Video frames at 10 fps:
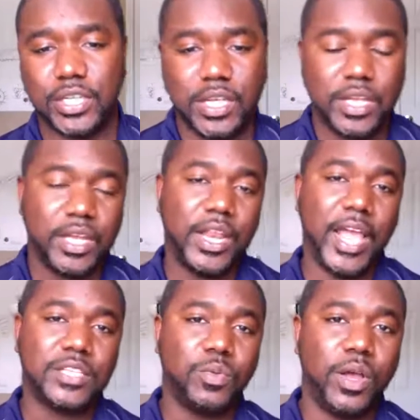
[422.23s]
The
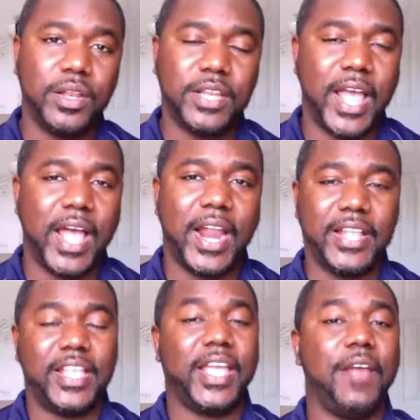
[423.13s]
next one that I
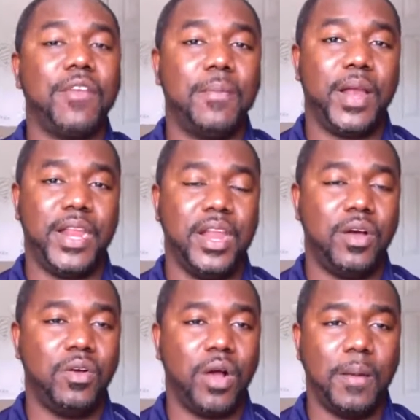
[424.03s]
think everybody
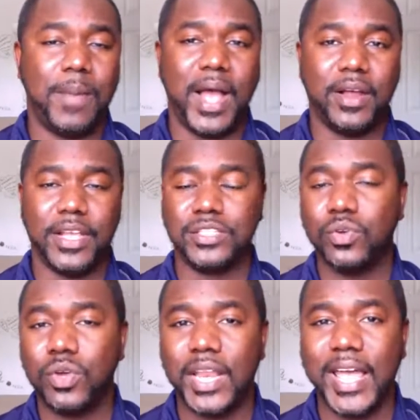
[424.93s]
know about is
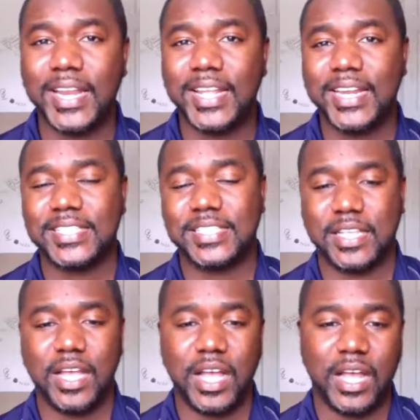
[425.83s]
Google Analytics,
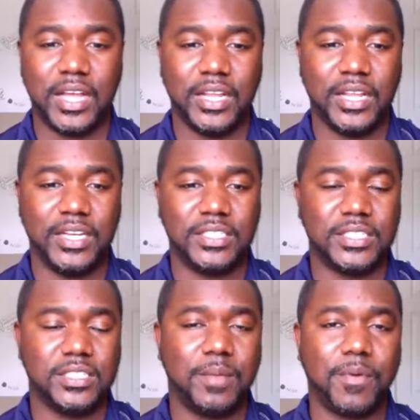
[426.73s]
and this is
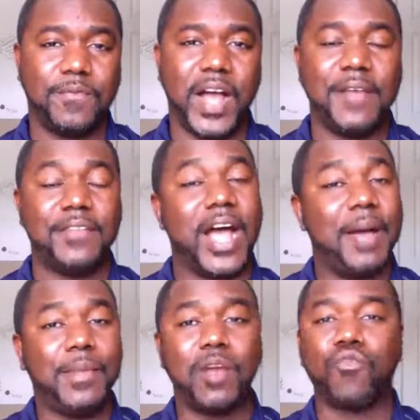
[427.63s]
number 5. Now,
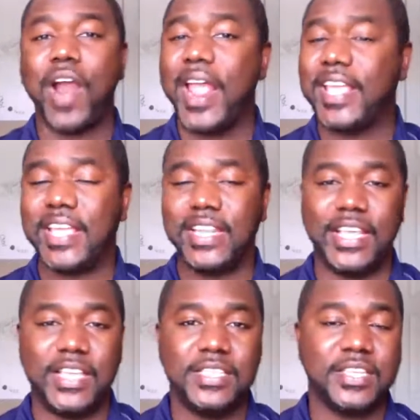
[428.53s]
I'm not ranking
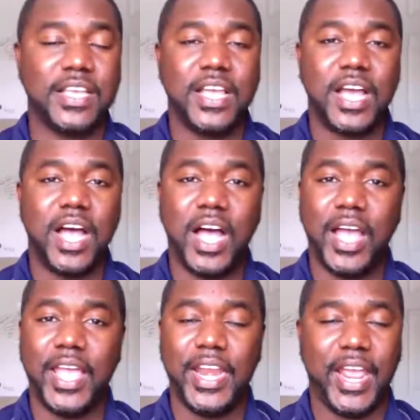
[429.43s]
these
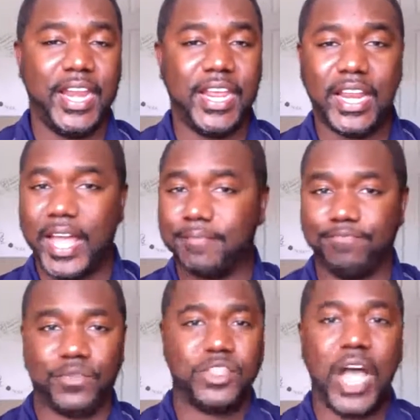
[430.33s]
in any like
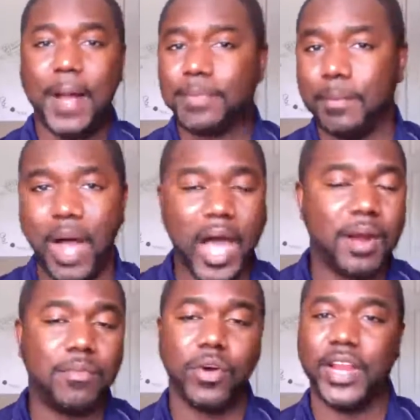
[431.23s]
top to
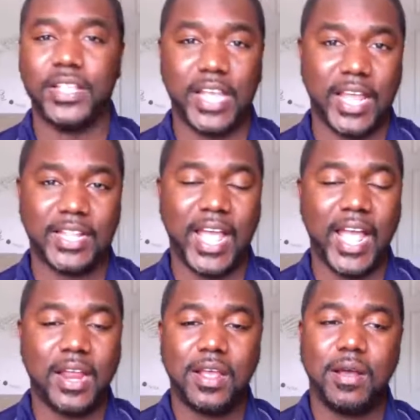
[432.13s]
bottom or anything like
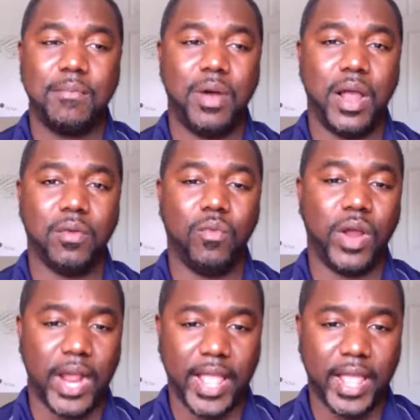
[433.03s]
that, but what
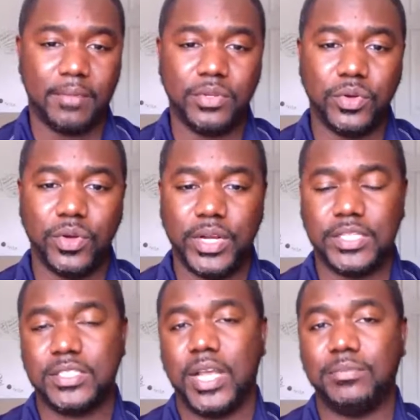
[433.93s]
I am doing
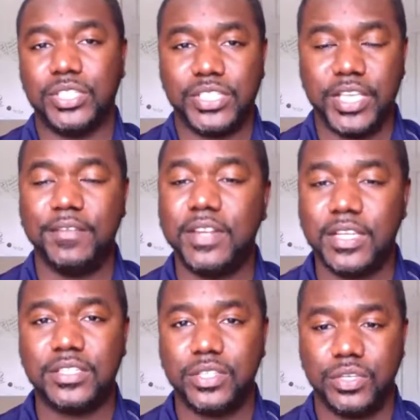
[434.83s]
is I'm just giving
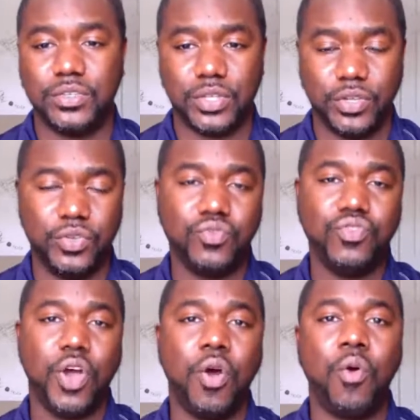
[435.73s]
these to you so you
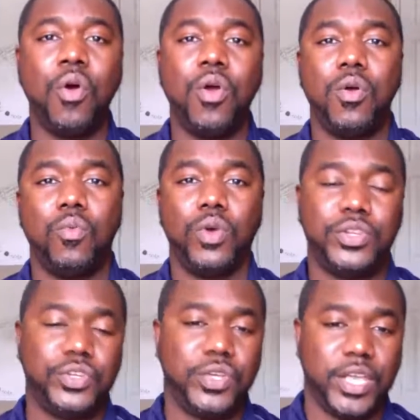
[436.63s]
know
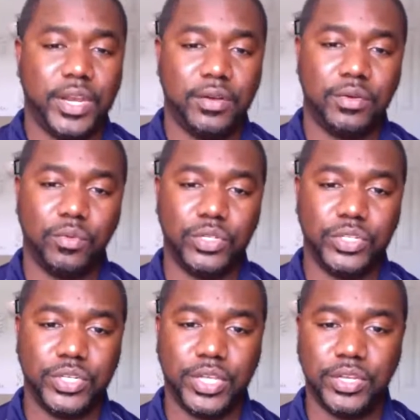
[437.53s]
what you can
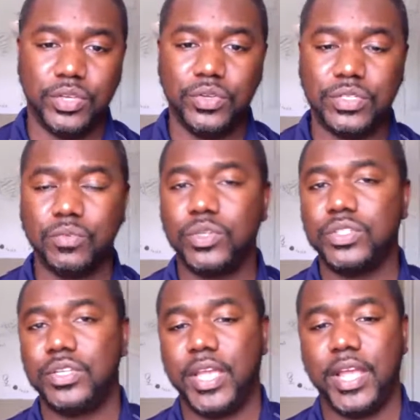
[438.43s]
use and what
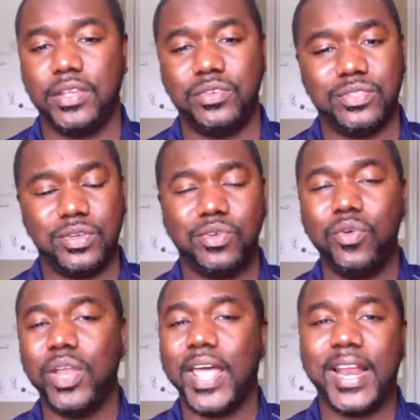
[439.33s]
you can't use. So
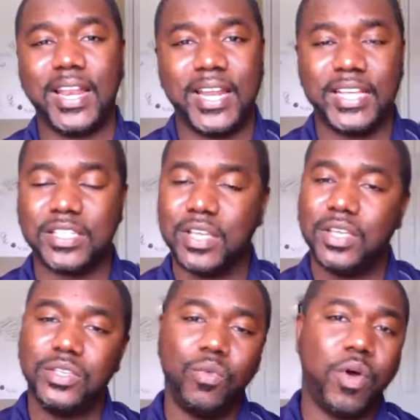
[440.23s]
Google Analytics,
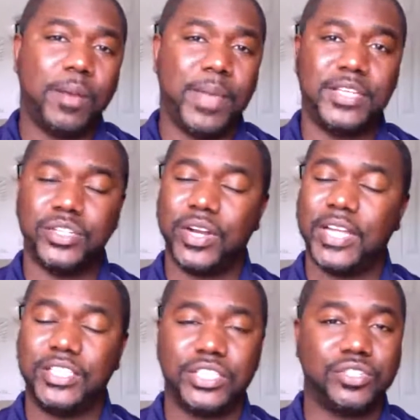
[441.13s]
you want to make sure
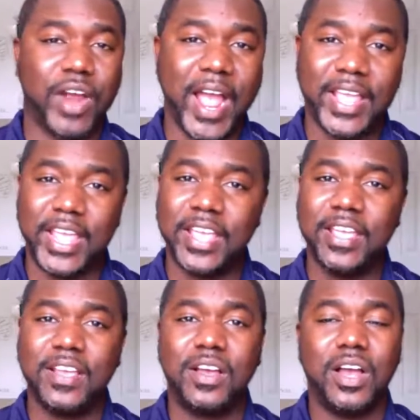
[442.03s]
that you're tracking
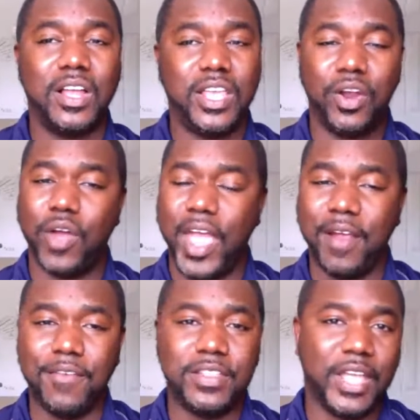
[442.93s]

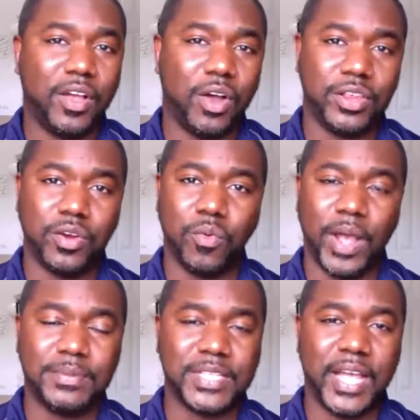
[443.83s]
everything on your
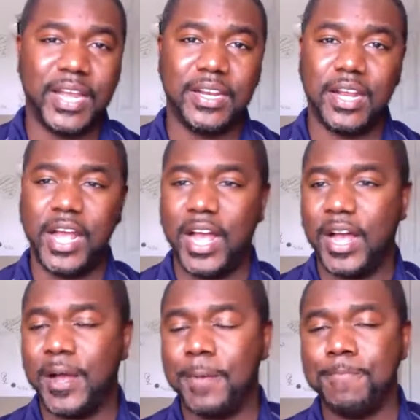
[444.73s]
website.
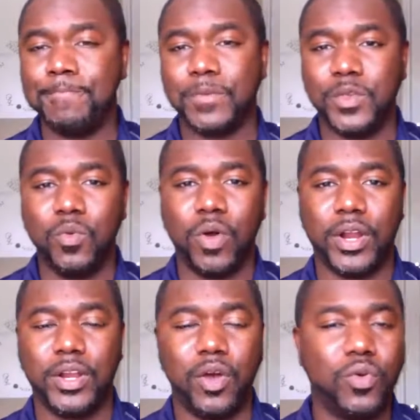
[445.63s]
You want to
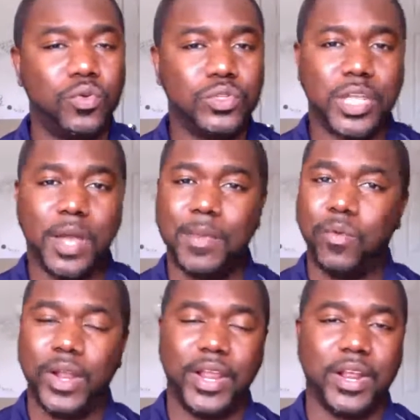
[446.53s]
know who's coming,
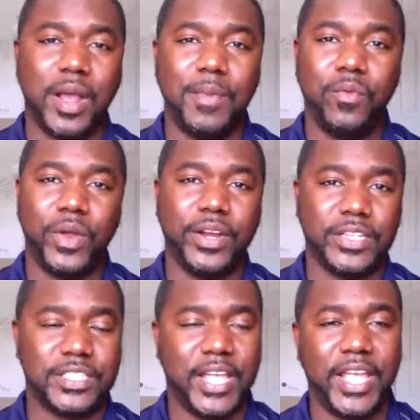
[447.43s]
when they're
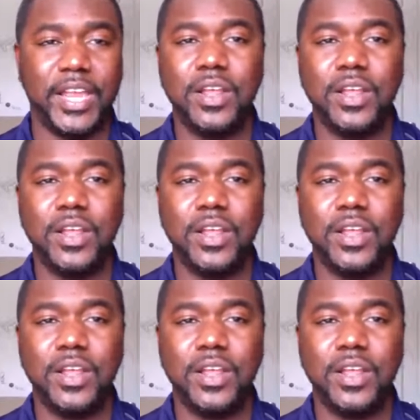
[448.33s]
staying,